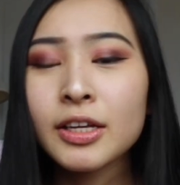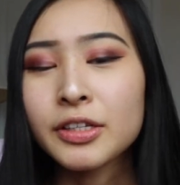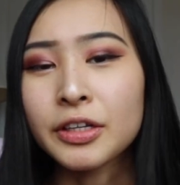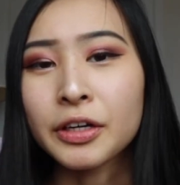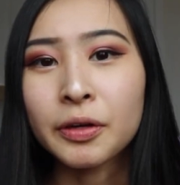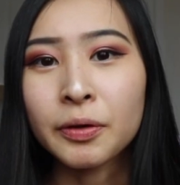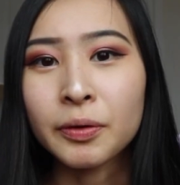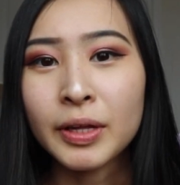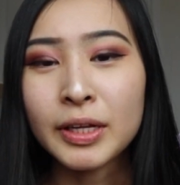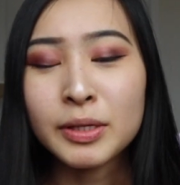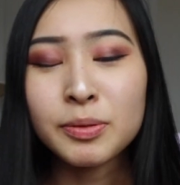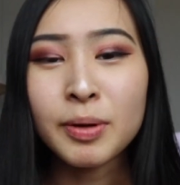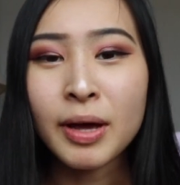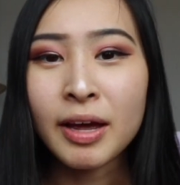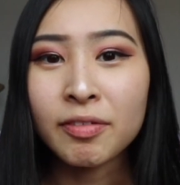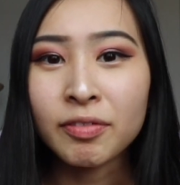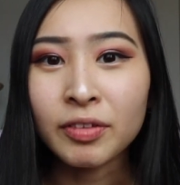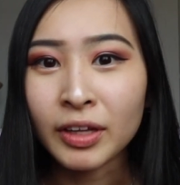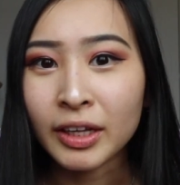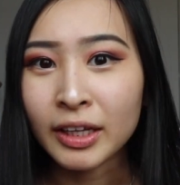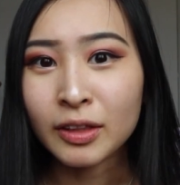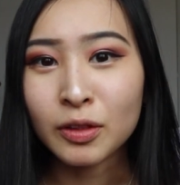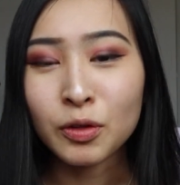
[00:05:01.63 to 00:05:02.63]
So that's why I
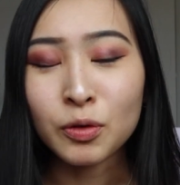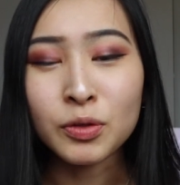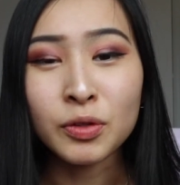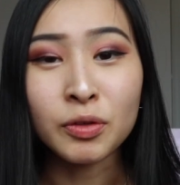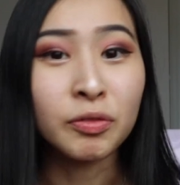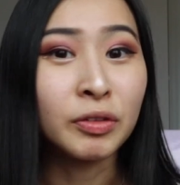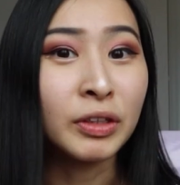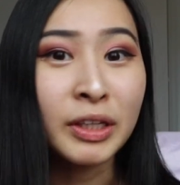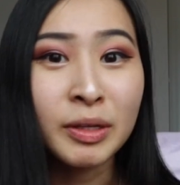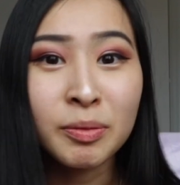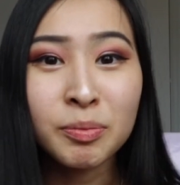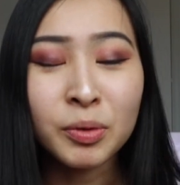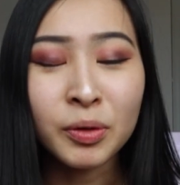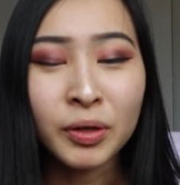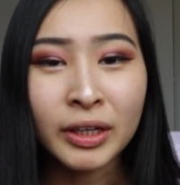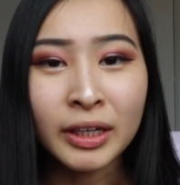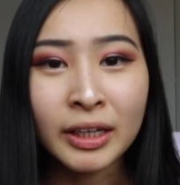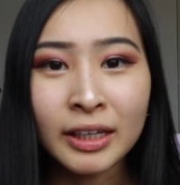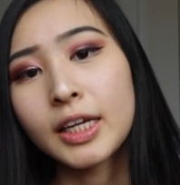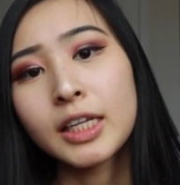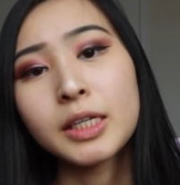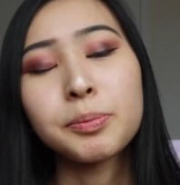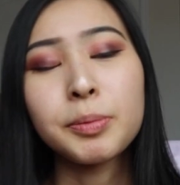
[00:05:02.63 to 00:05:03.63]
feel like those are really
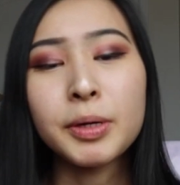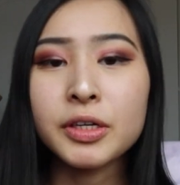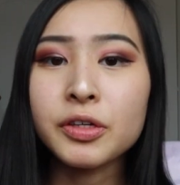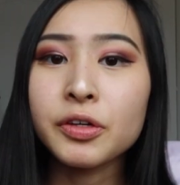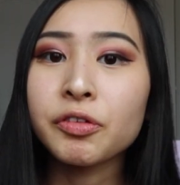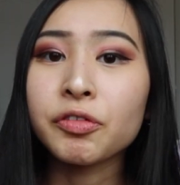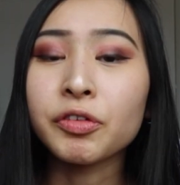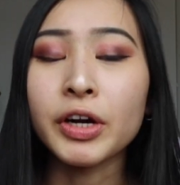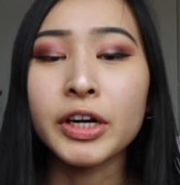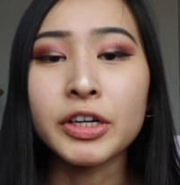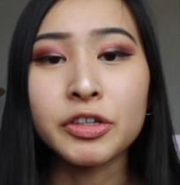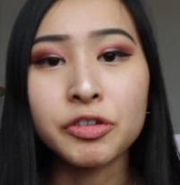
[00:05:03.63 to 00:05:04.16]
important, especially for